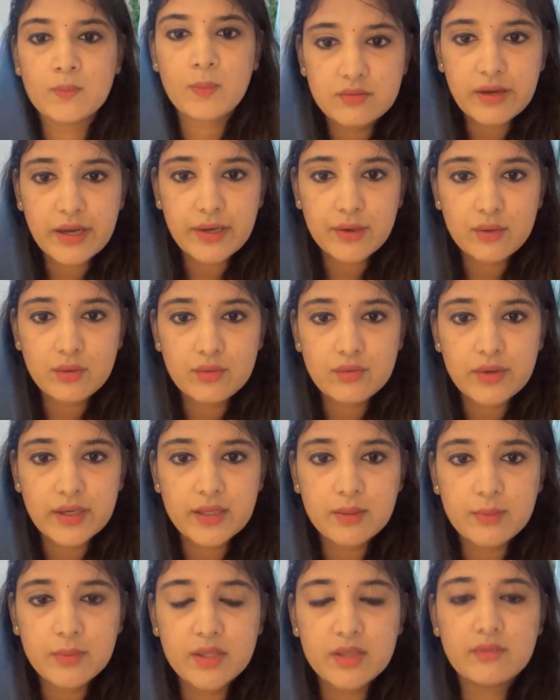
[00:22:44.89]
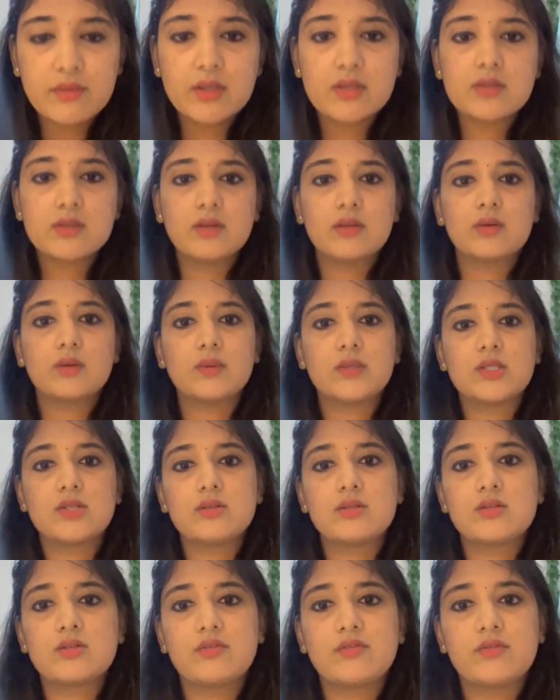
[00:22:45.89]
Where to find previous year
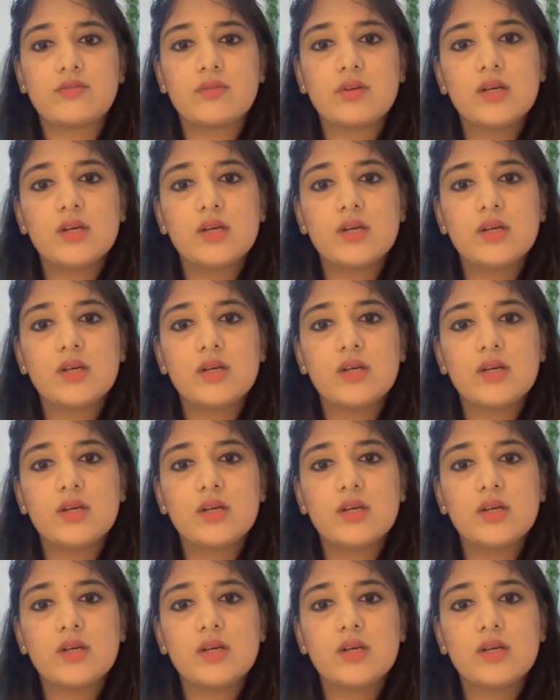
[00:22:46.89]
questions of